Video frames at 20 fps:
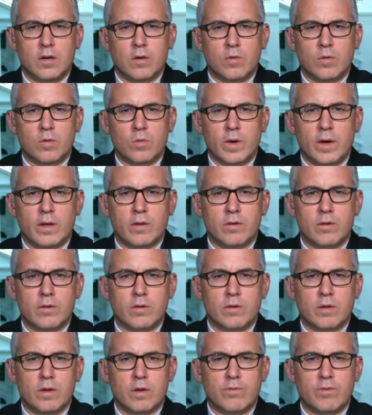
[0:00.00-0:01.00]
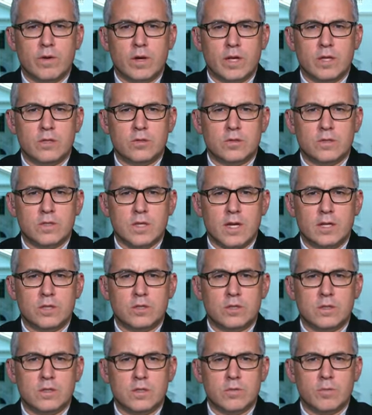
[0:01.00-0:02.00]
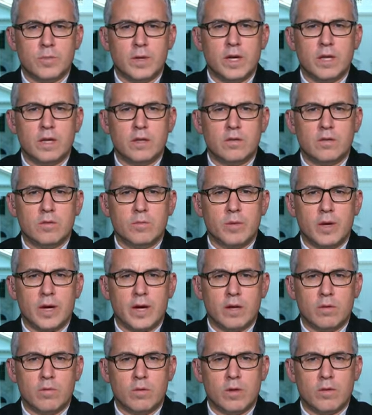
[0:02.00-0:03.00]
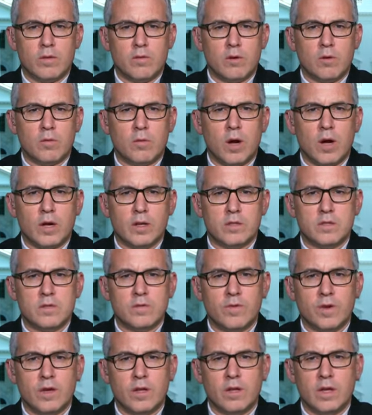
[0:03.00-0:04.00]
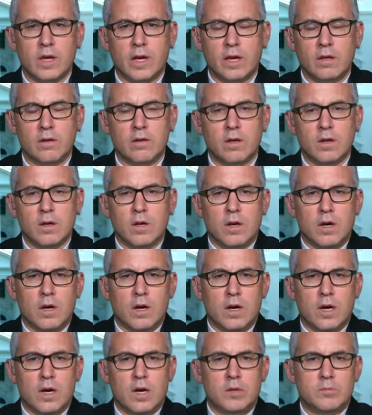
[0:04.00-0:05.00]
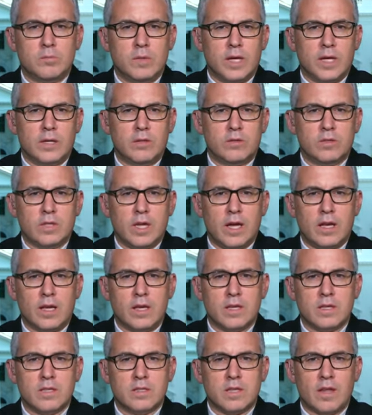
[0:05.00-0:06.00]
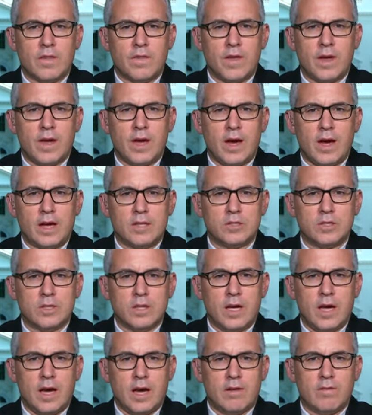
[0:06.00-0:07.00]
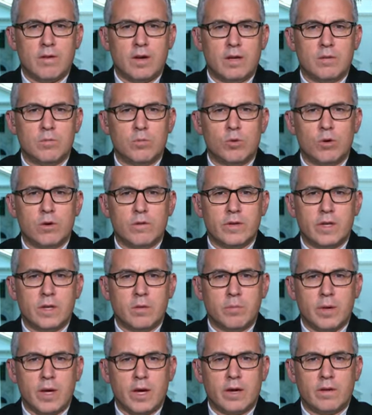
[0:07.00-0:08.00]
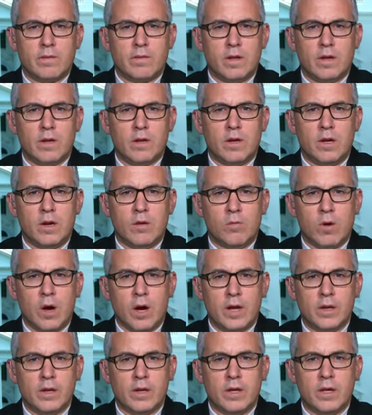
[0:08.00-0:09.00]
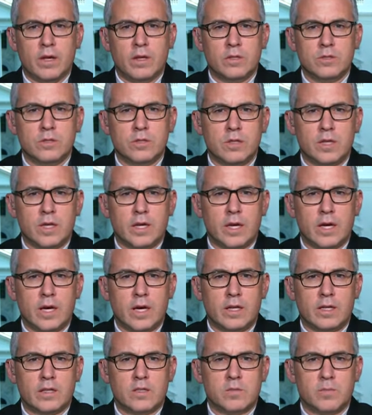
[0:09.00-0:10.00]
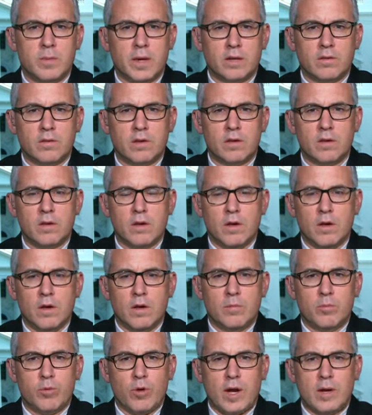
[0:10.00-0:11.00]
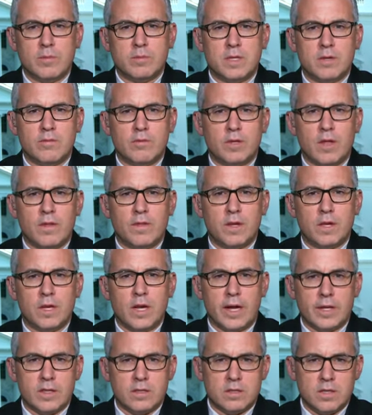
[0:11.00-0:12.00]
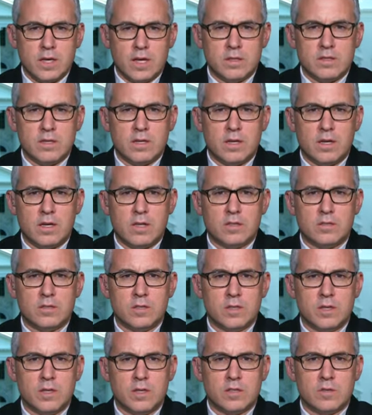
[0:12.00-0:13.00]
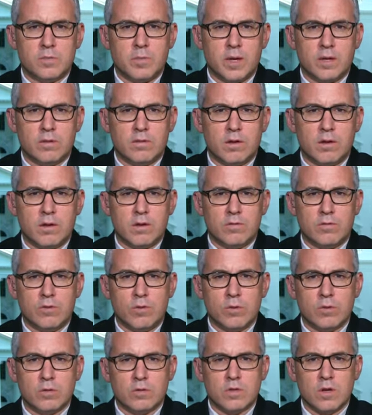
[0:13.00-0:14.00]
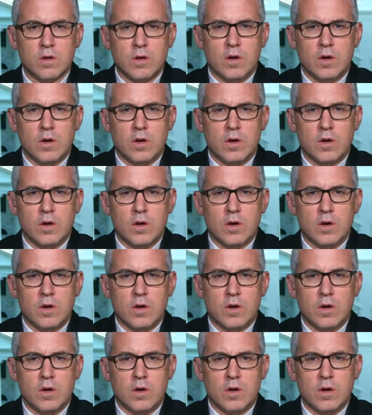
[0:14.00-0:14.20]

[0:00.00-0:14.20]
whether the financial sanctions are beginning to bite, whether Iran is feeling it. My understanding is that they actually have had more of an impact than Iran initially had expected, perhaps even that the United States had initially expected. And of course,